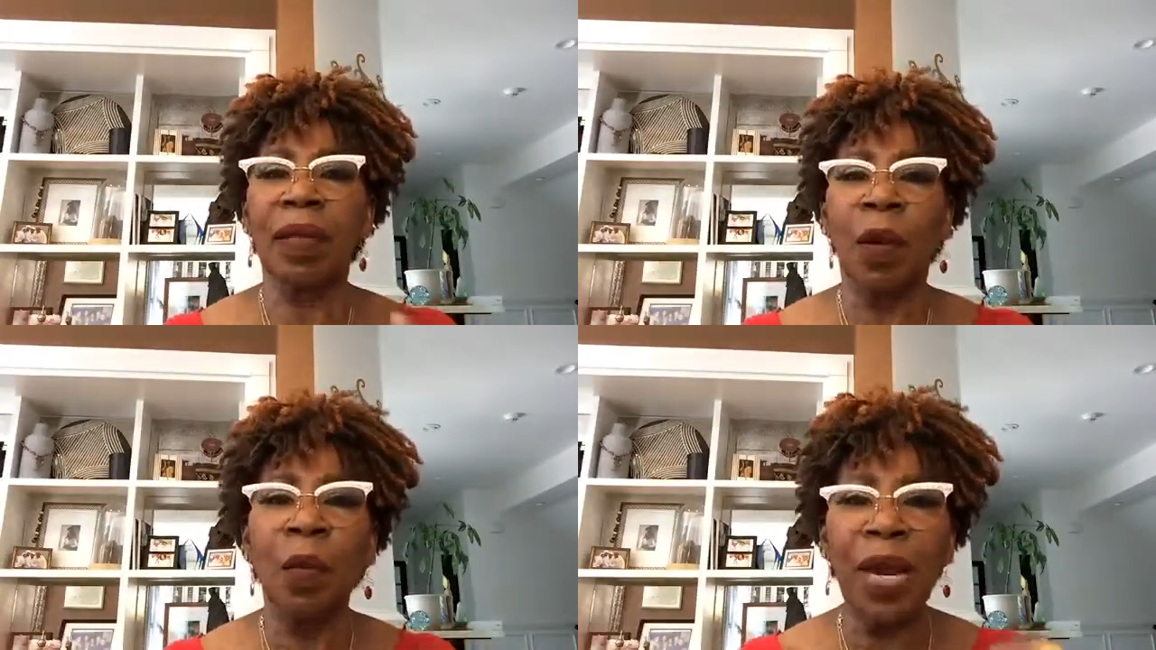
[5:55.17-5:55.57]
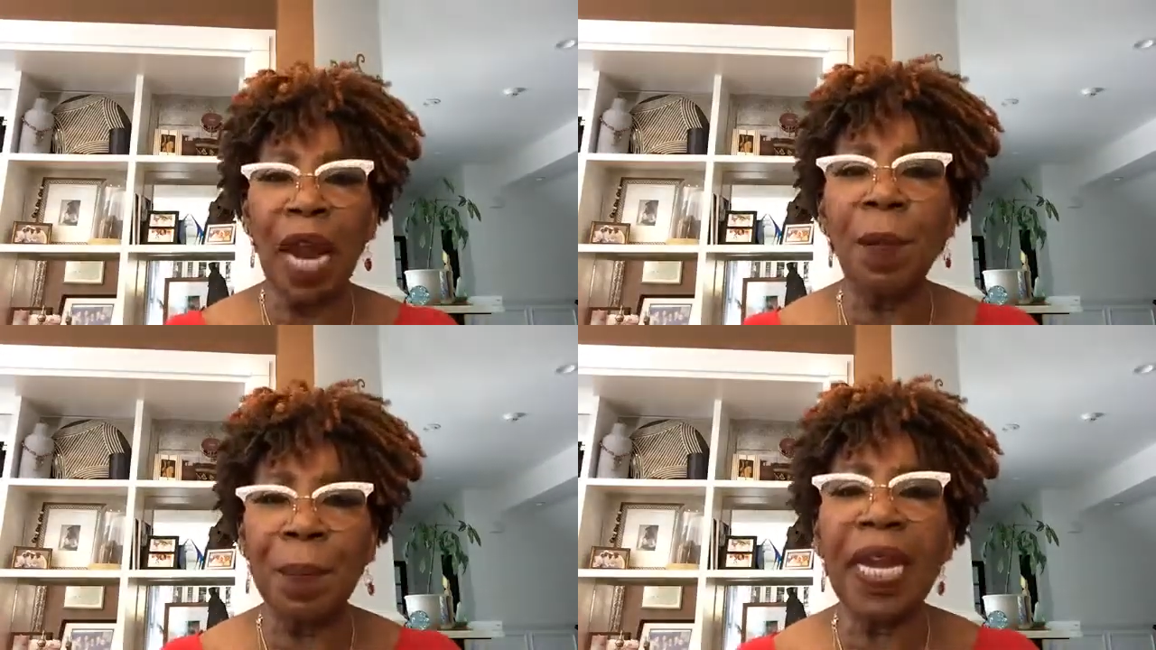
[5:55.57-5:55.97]
we
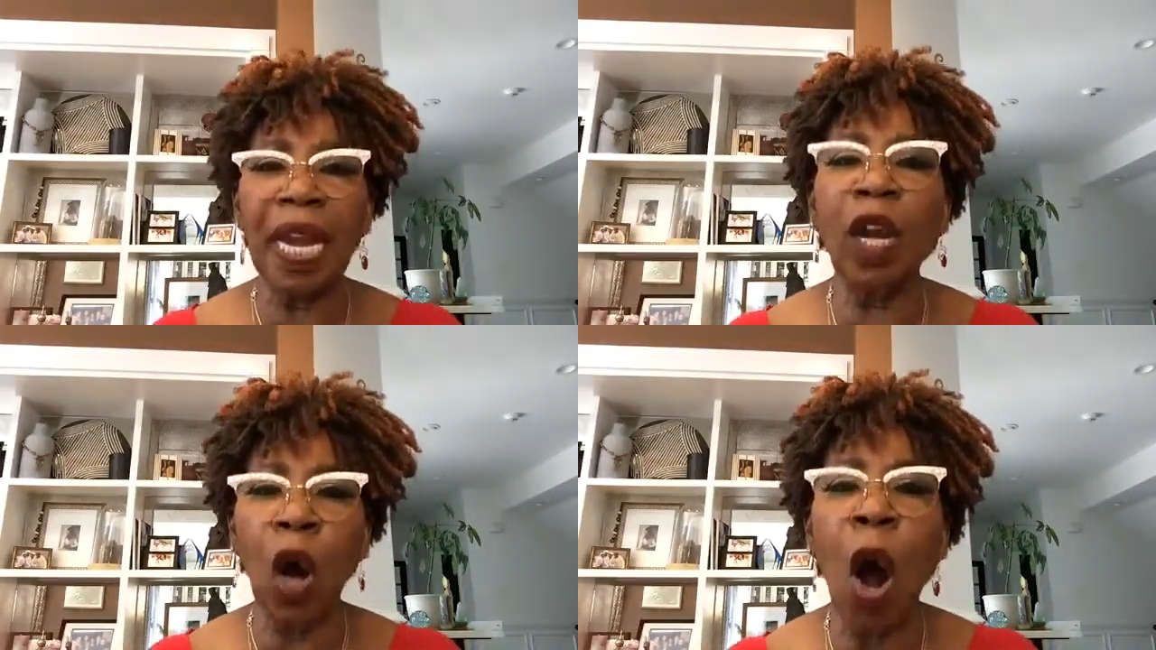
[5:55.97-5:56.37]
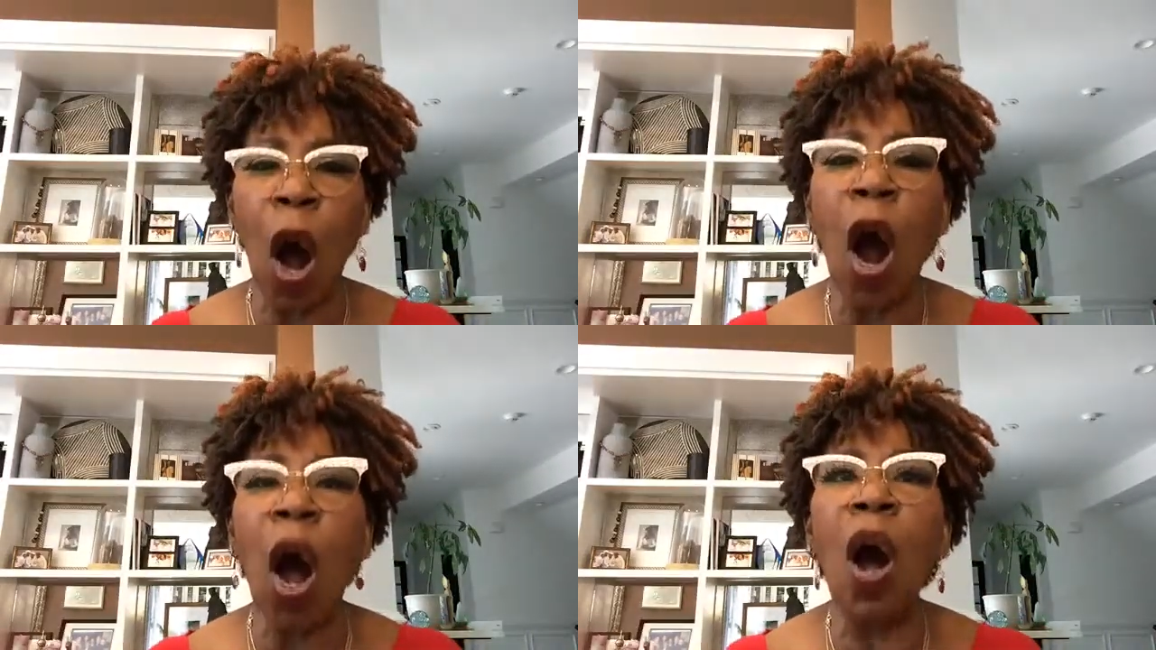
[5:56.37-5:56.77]
are being
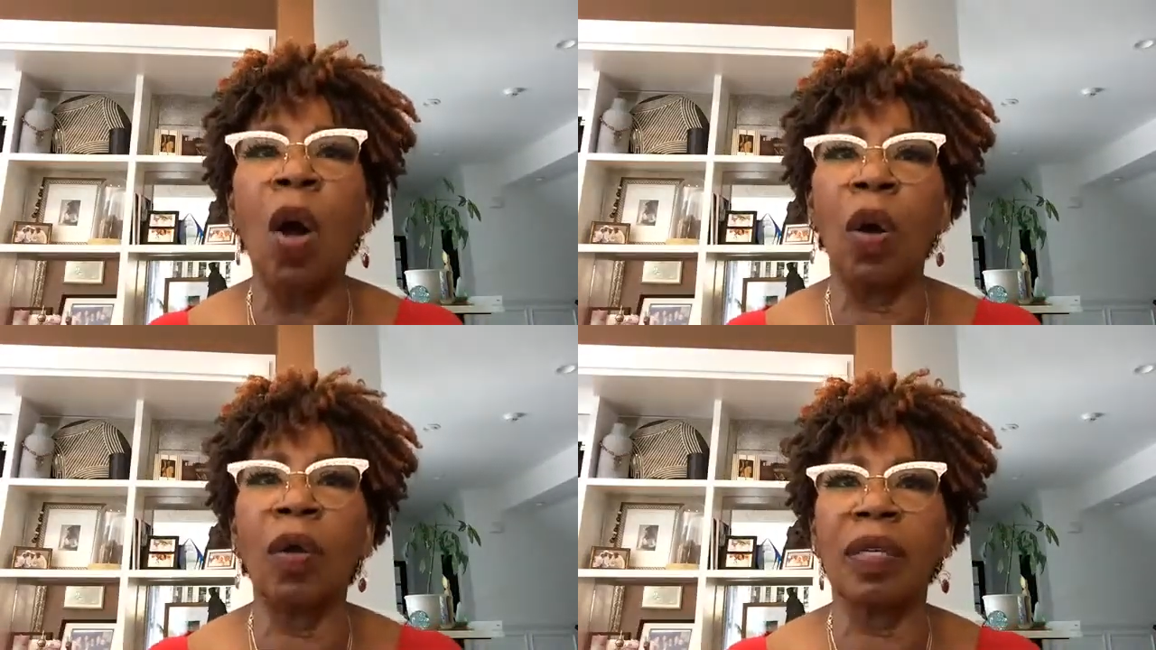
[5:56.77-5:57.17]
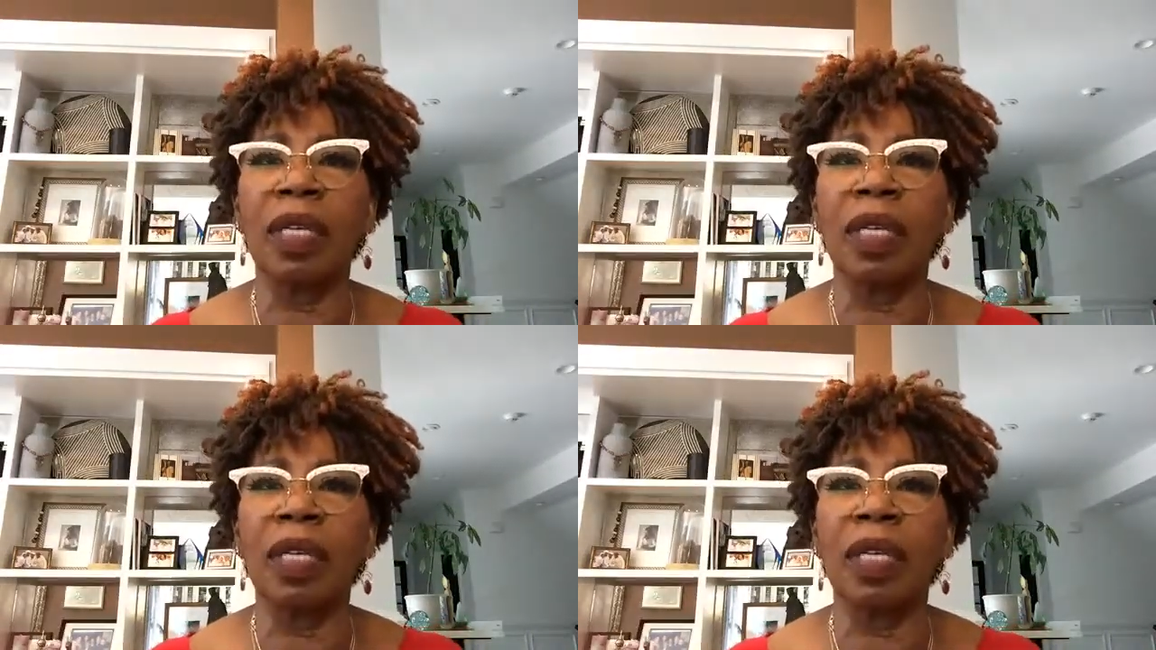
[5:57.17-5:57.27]
called